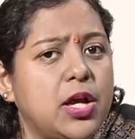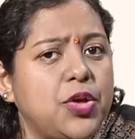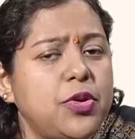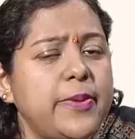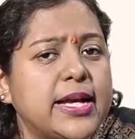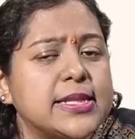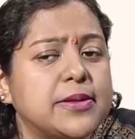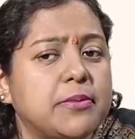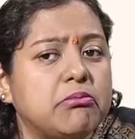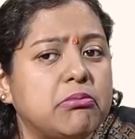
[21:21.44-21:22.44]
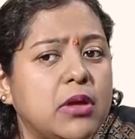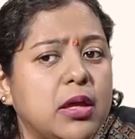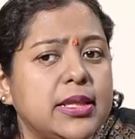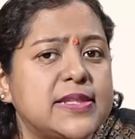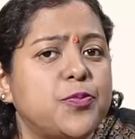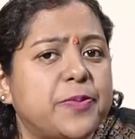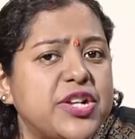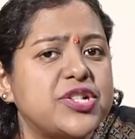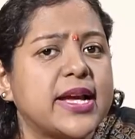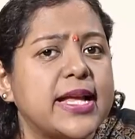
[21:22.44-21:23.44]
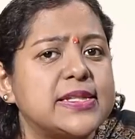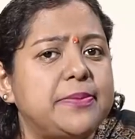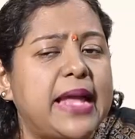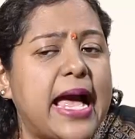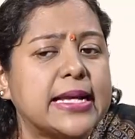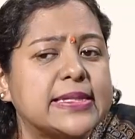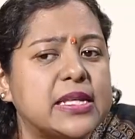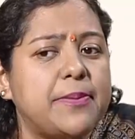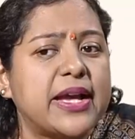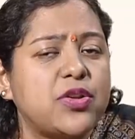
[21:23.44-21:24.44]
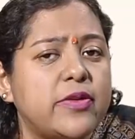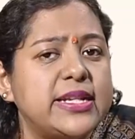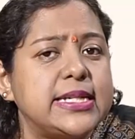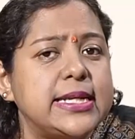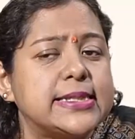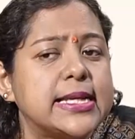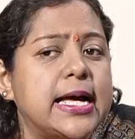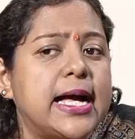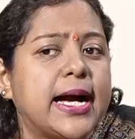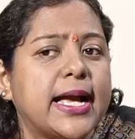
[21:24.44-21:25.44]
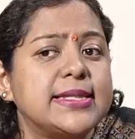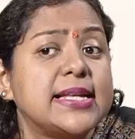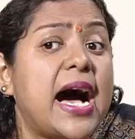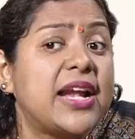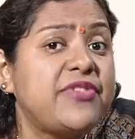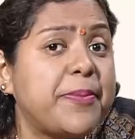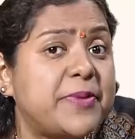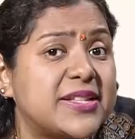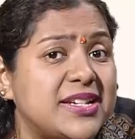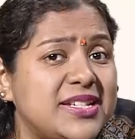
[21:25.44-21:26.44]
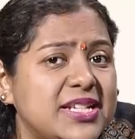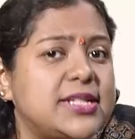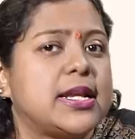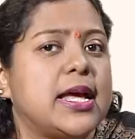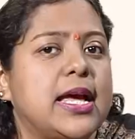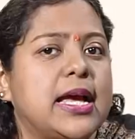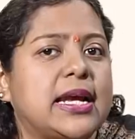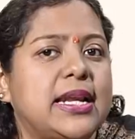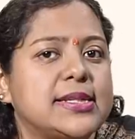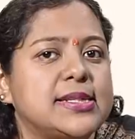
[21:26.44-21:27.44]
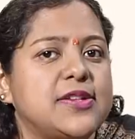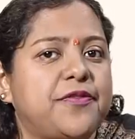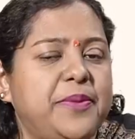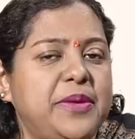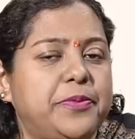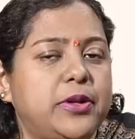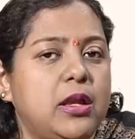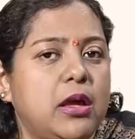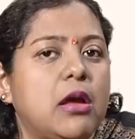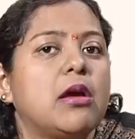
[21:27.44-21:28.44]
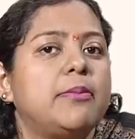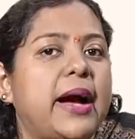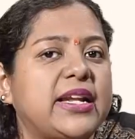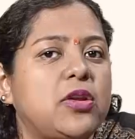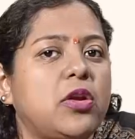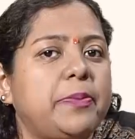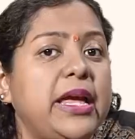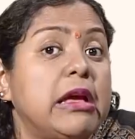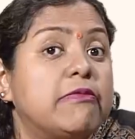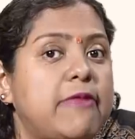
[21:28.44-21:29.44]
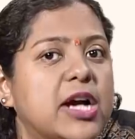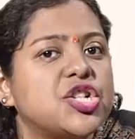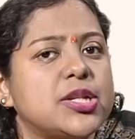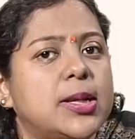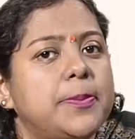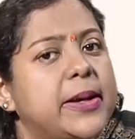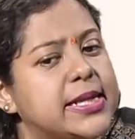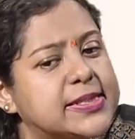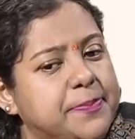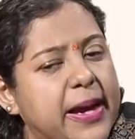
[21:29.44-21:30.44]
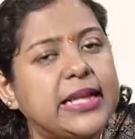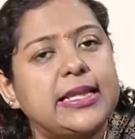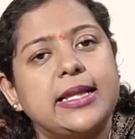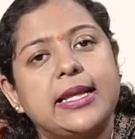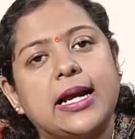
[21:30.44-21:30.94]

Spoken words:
Because this oppression against the blacks, the minorities, against the unrepresented classes of people might not be functional, but despite that